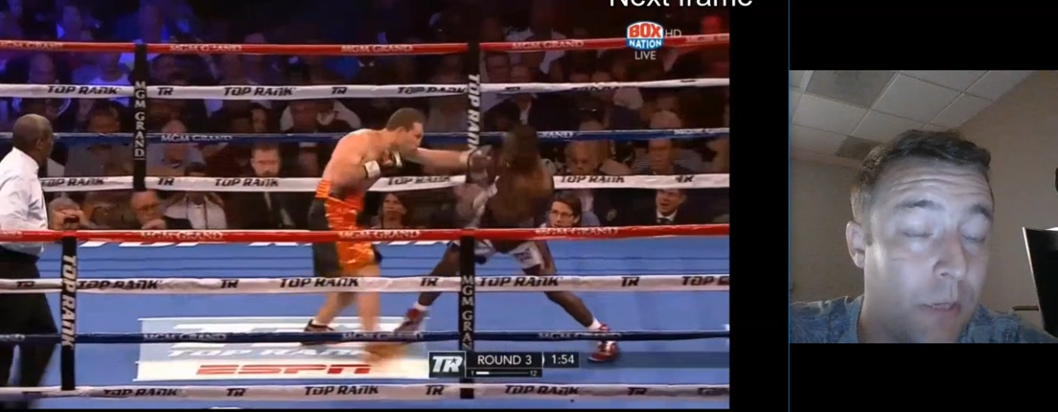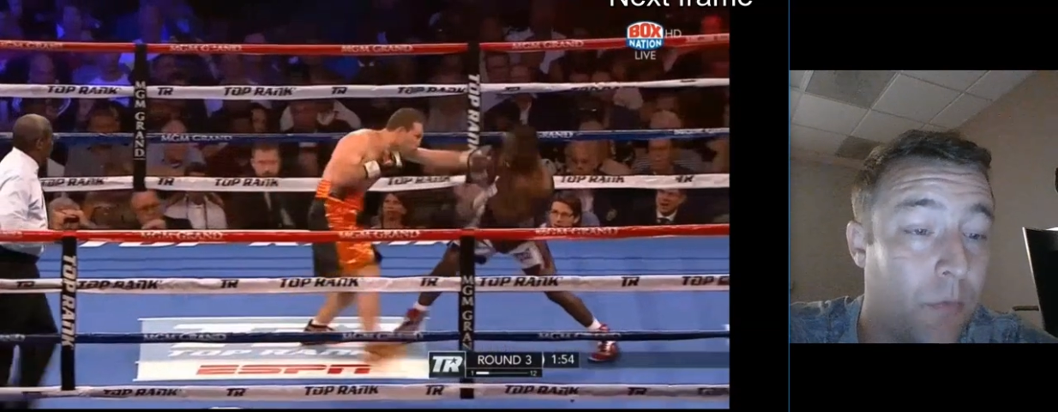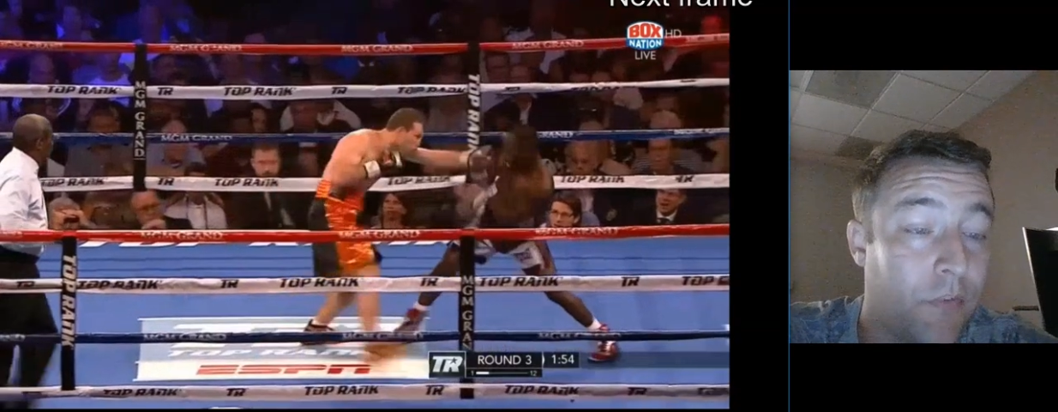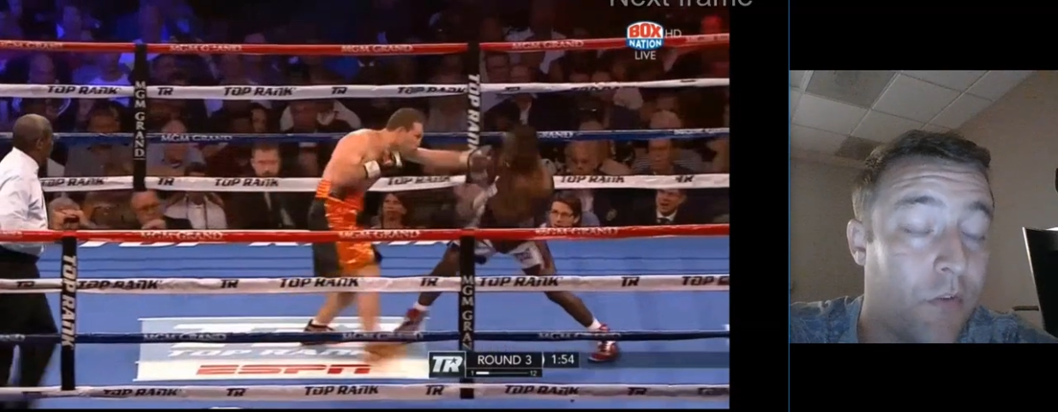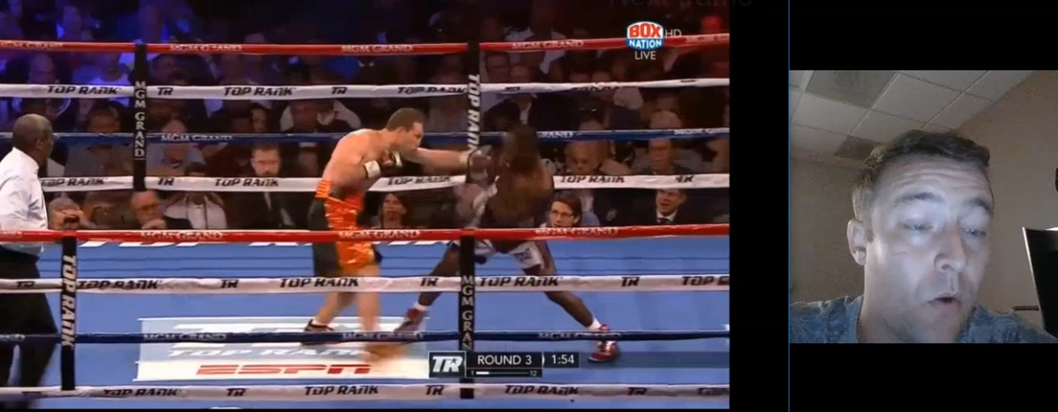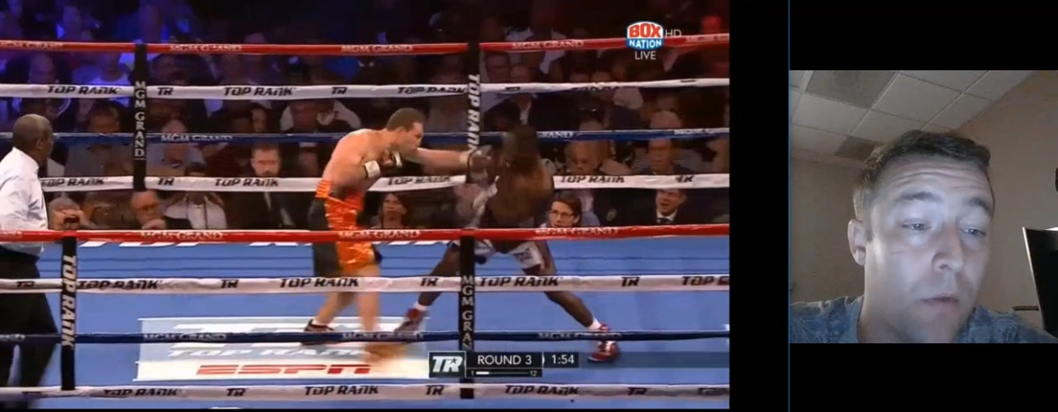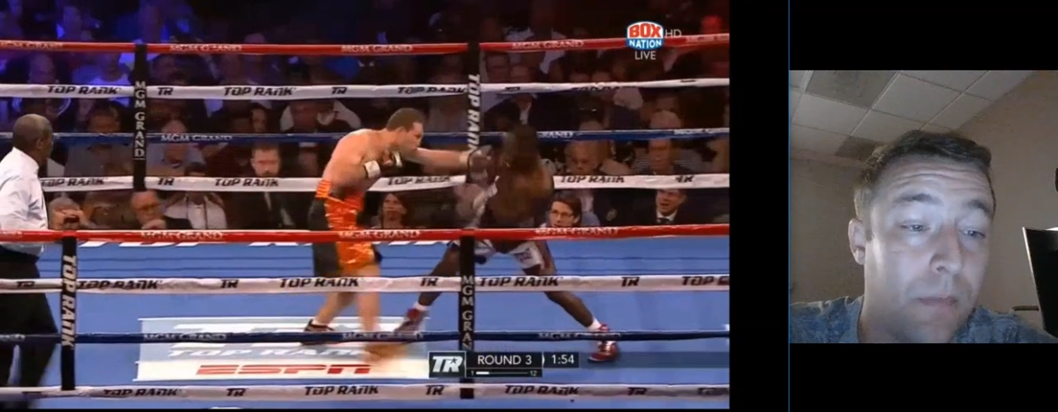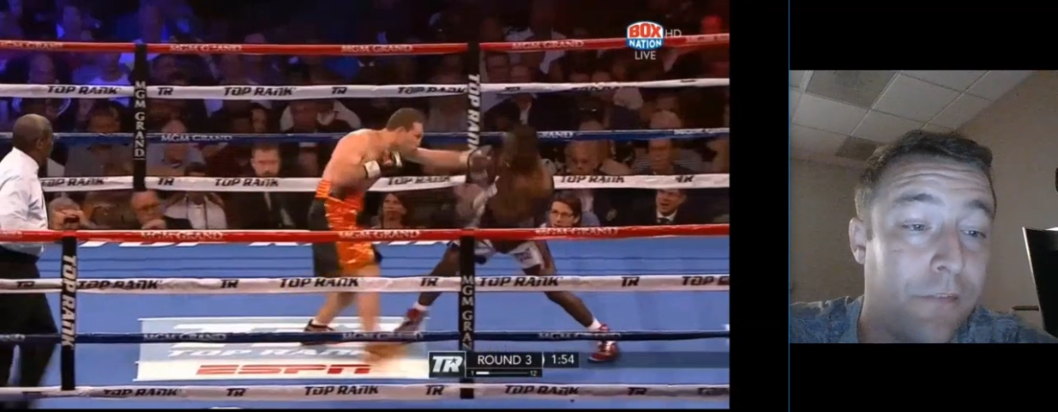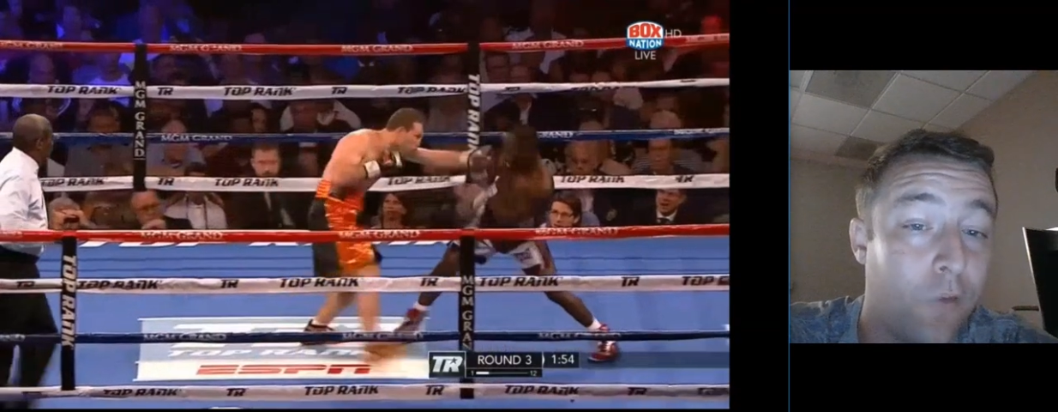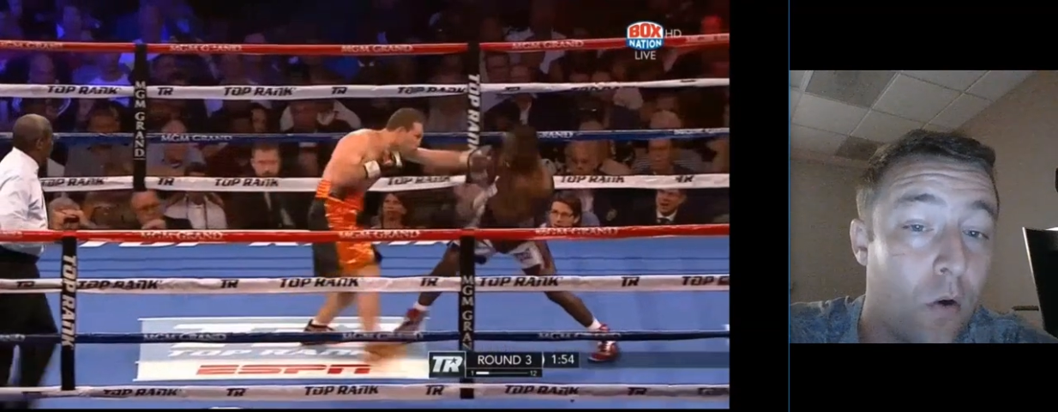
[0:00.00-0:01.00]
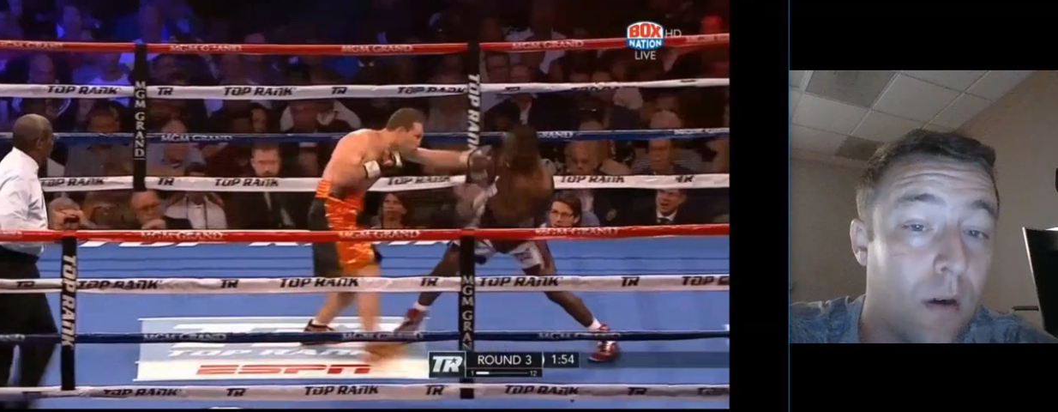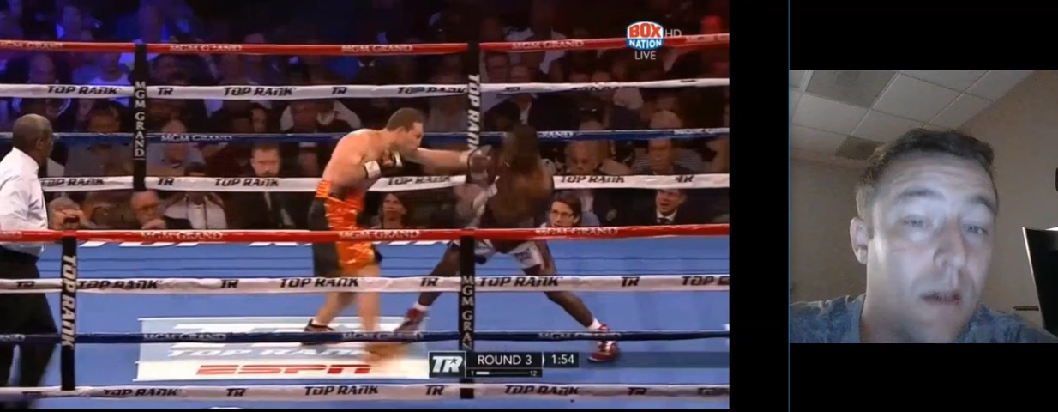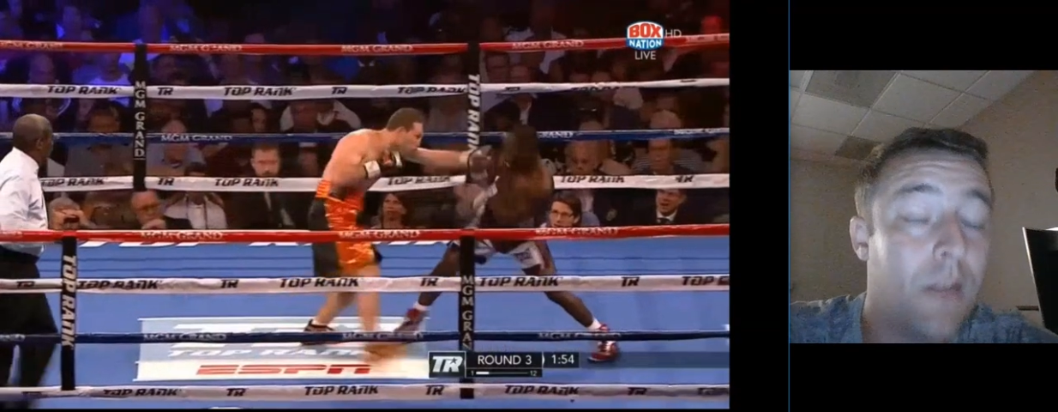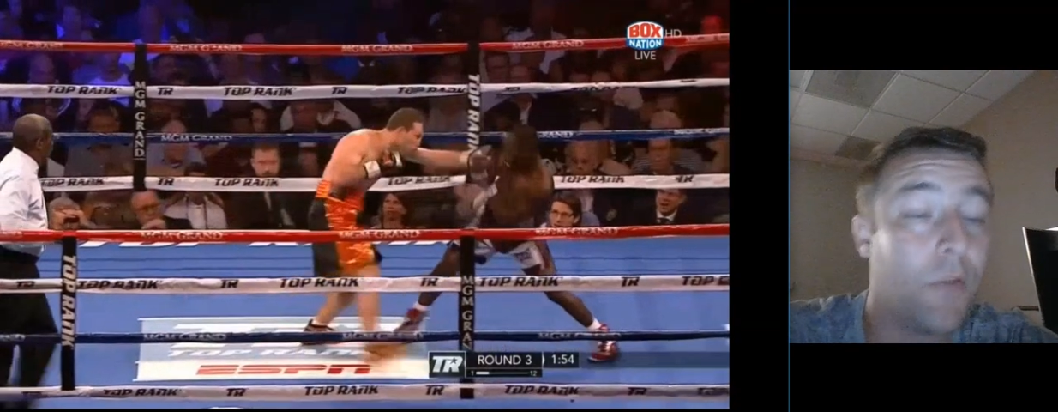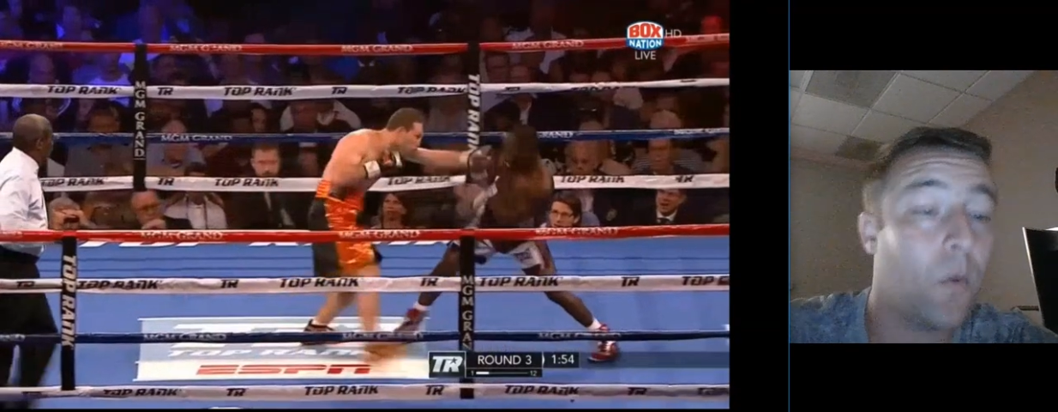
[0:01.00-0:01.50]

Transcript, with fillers: was throwing before, the one